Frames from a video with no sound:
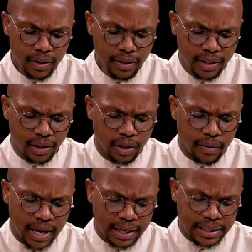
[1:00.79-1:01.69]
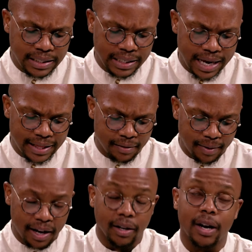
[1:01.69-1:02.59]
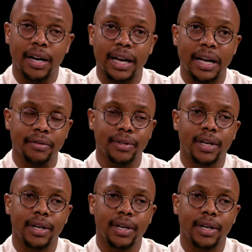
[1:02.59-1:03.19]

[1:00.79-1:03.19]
decoloniality, and the Black Archive.